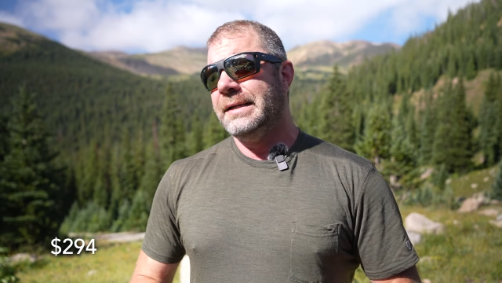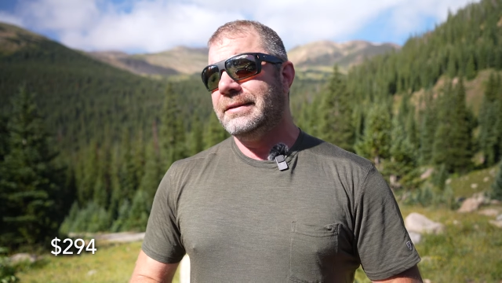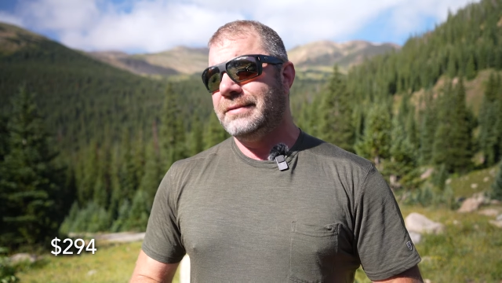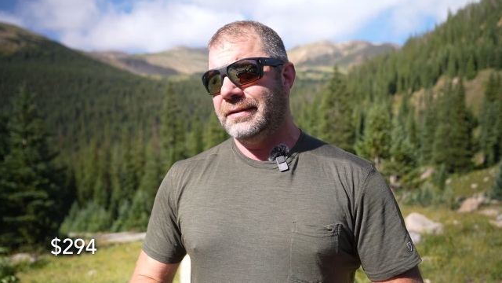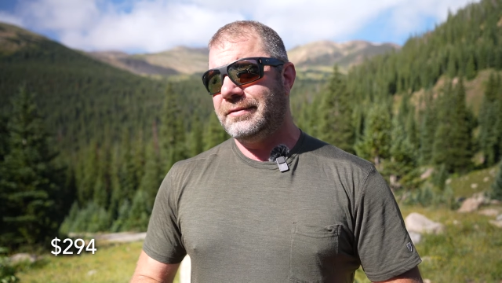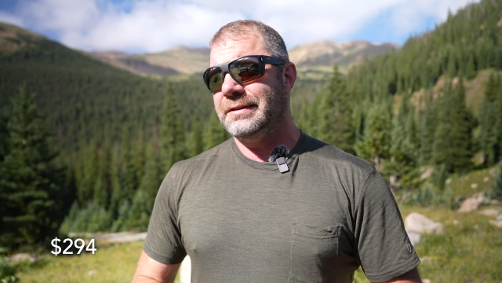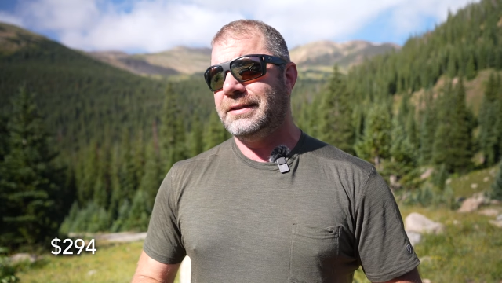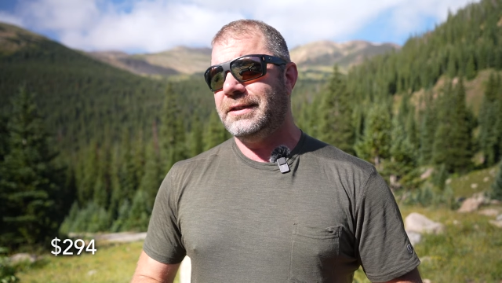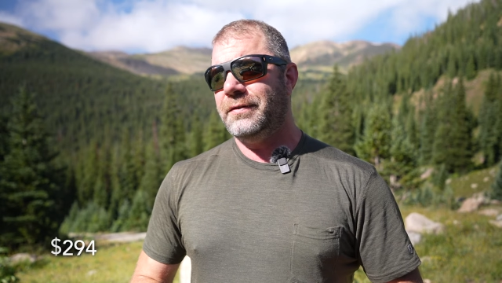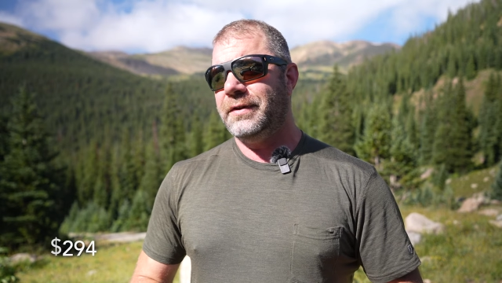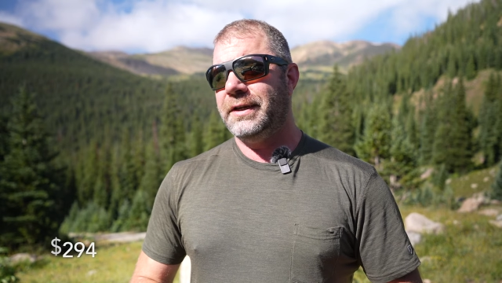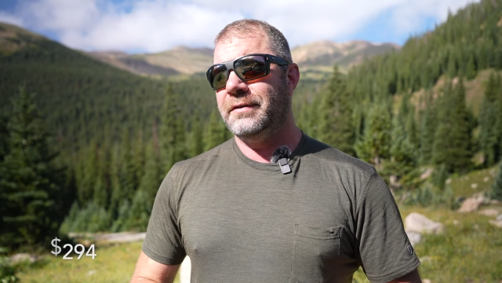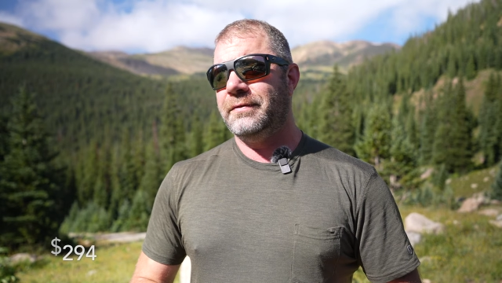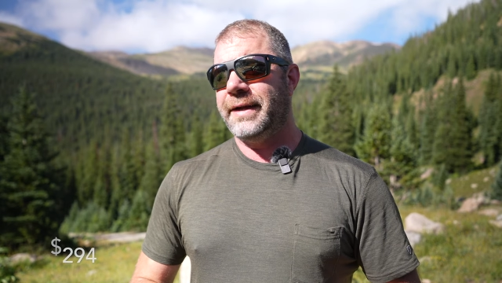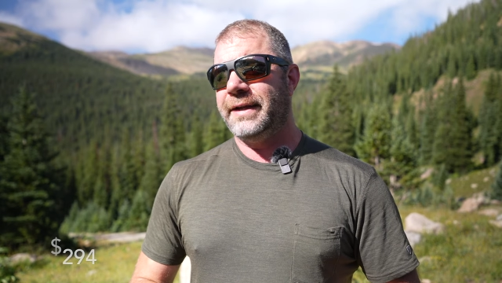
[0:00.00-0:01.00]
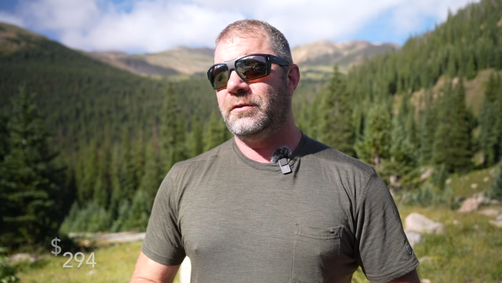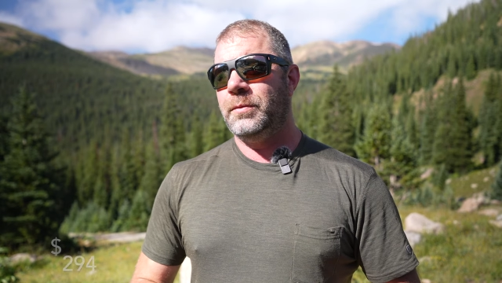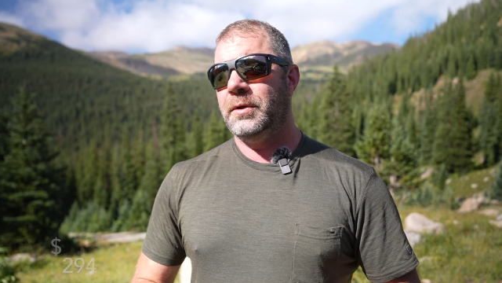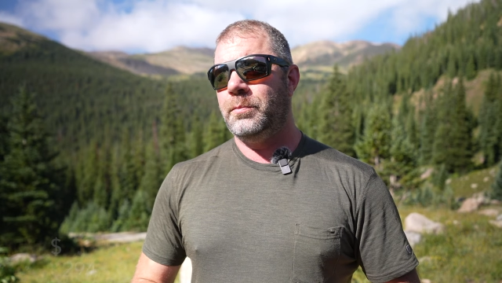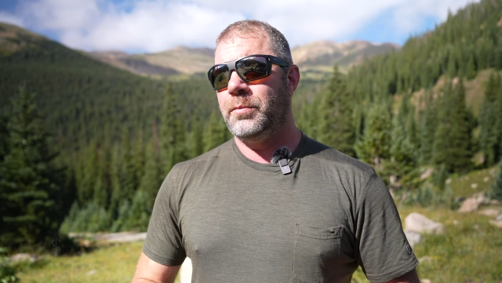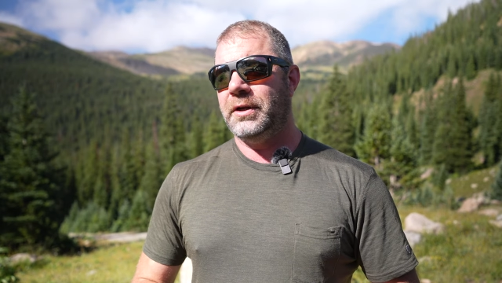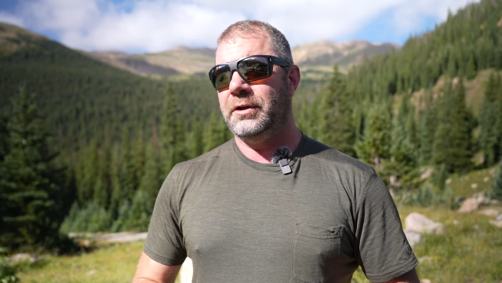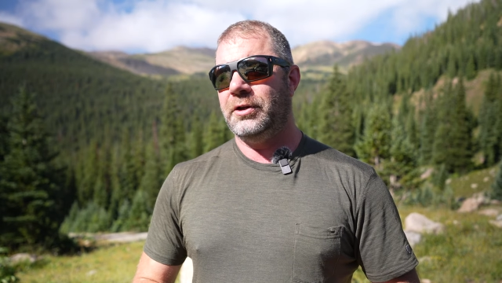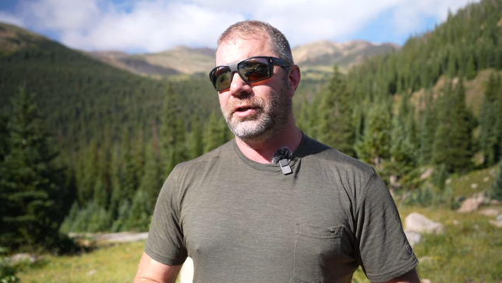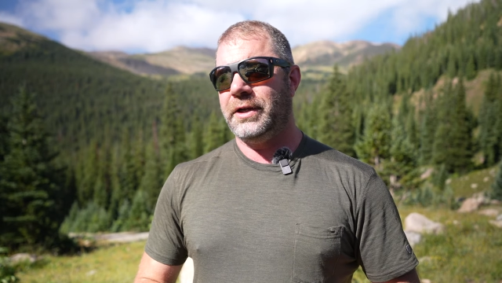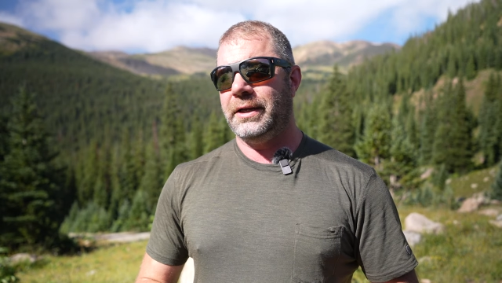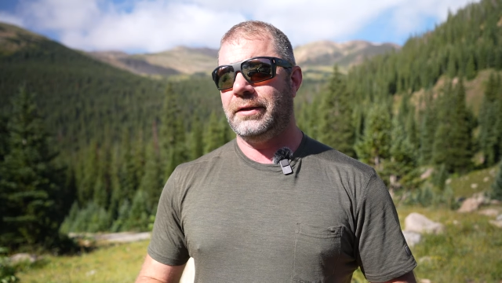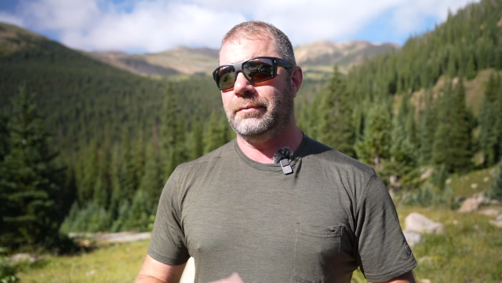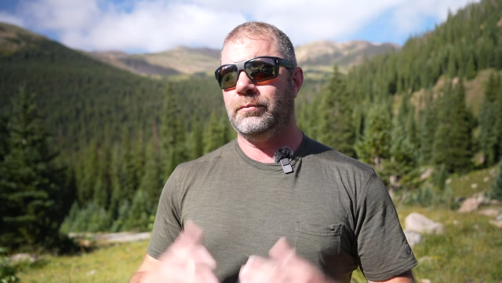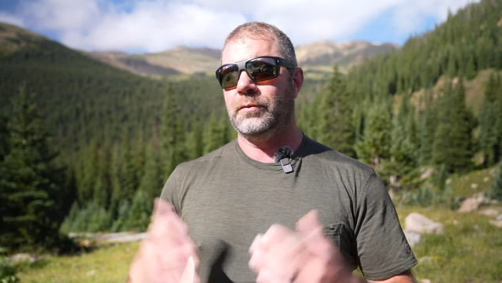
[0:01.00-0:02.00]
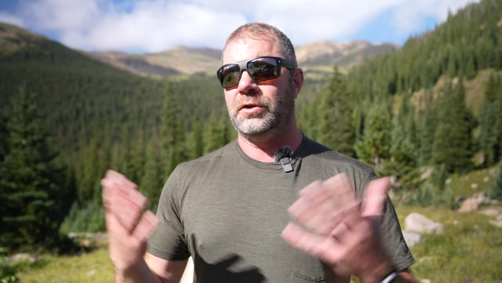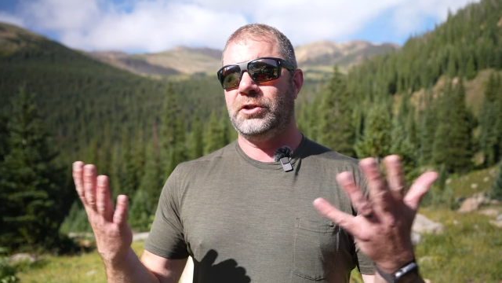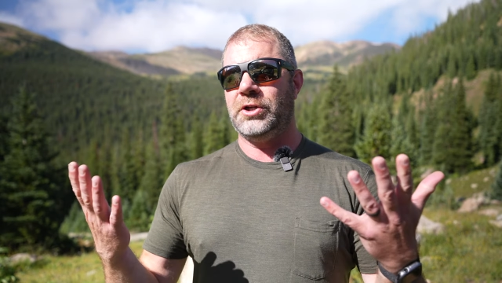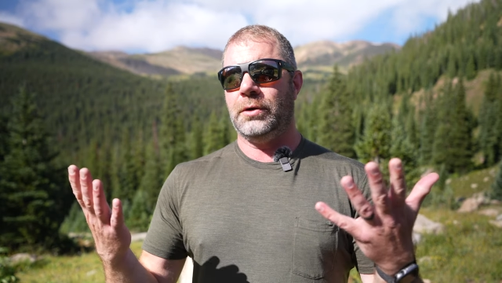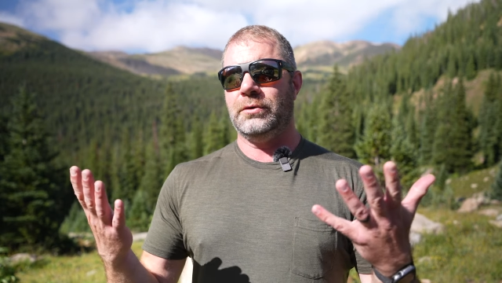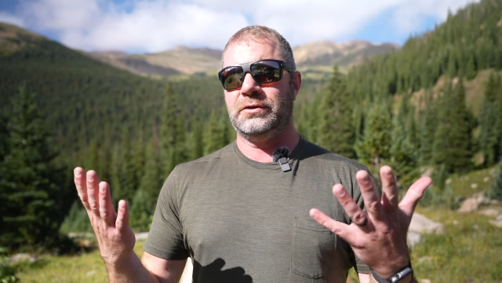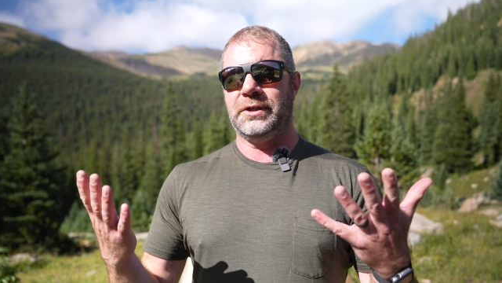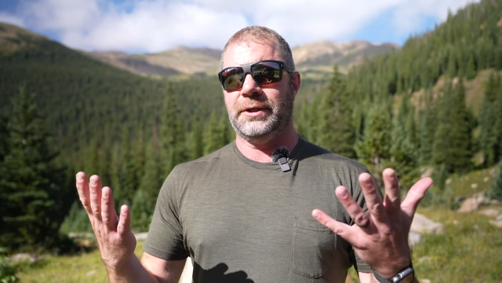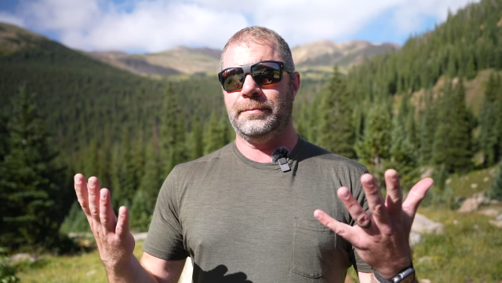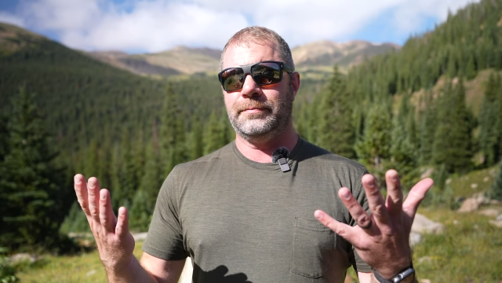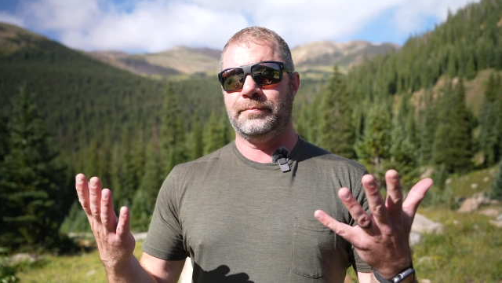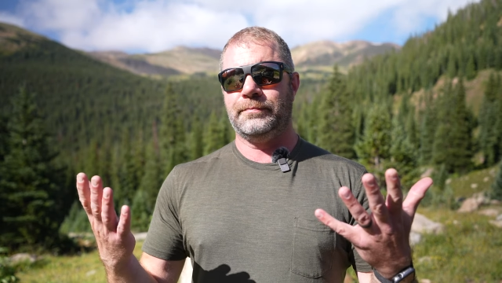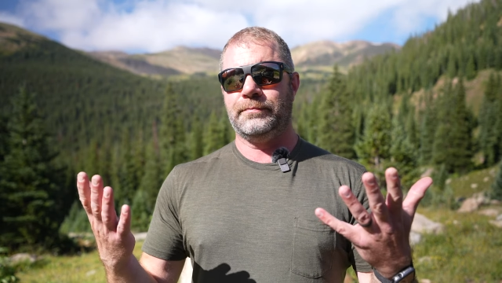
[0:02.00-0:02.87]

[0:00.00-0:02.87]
It's a significant investment, but you're getting Costa,